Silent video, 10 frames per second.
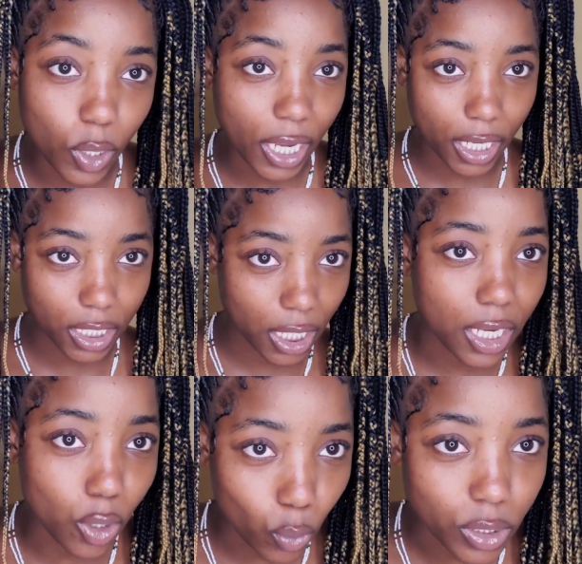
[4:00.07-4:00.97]
ahead and
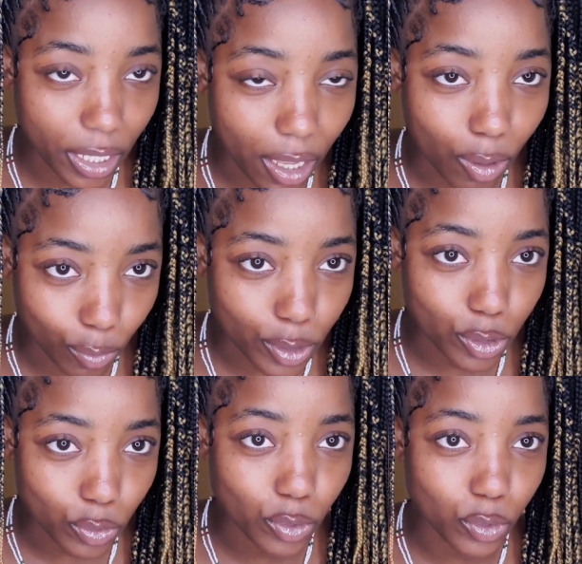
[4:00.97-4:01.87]
take a hotel
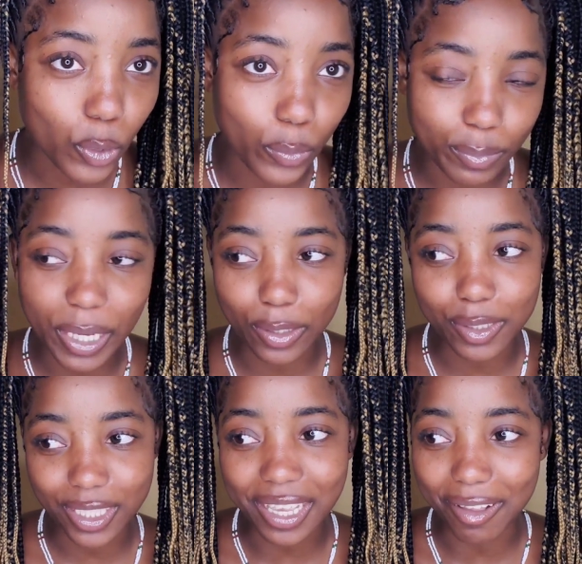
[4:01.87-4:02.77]
with you you know by
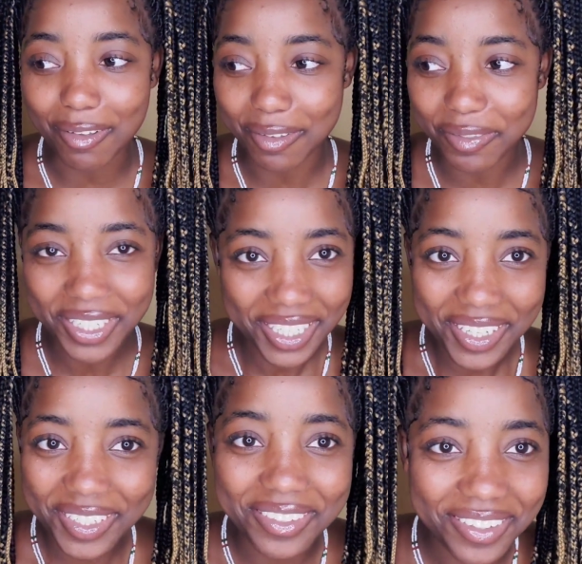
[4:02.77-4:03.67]
yourself
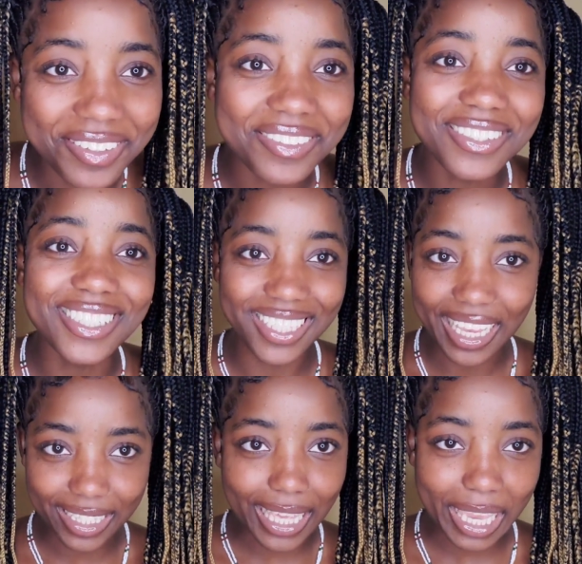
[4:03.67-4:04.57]
you know
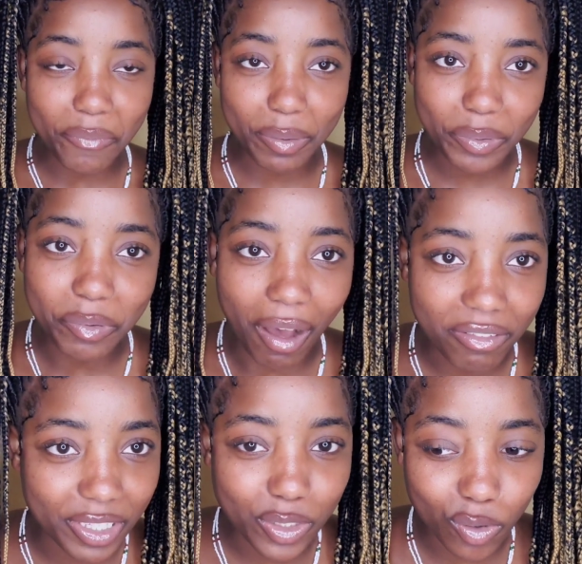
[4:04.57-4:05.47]
like they can rip you
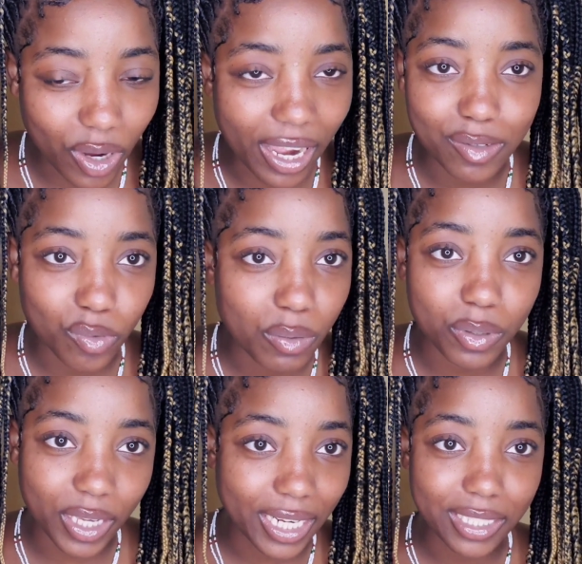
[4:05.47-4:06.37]
off and you don't gotta worry
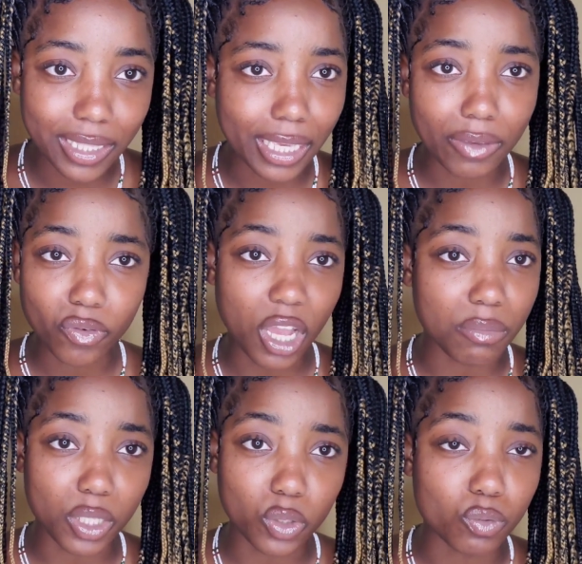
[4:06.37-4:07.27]
about anything if you come
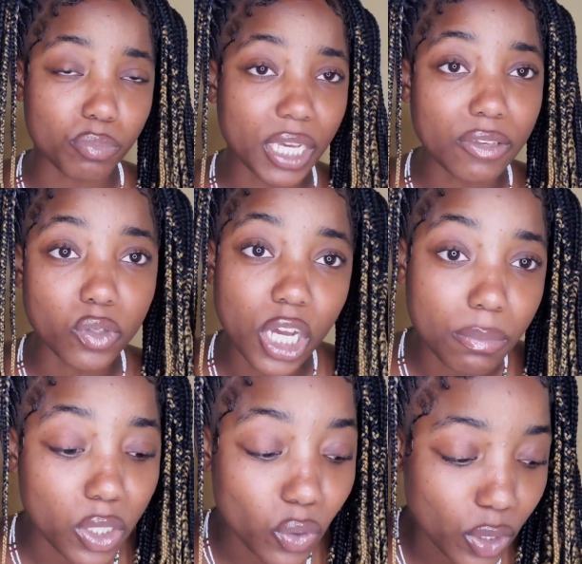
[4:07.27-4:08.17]
alone but if you come
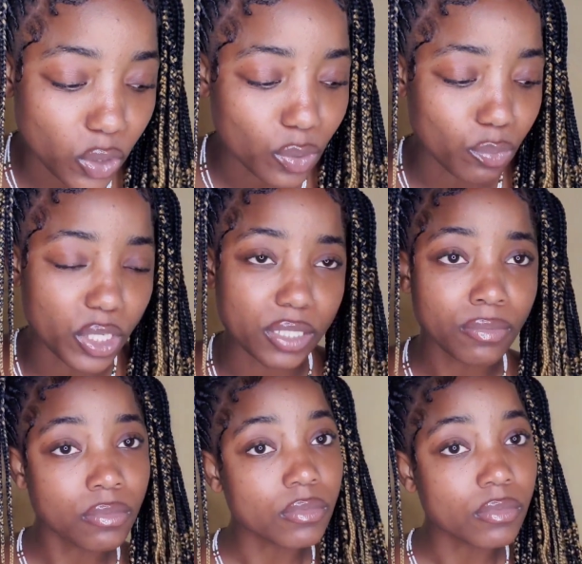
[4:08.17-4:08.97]
alone and you bring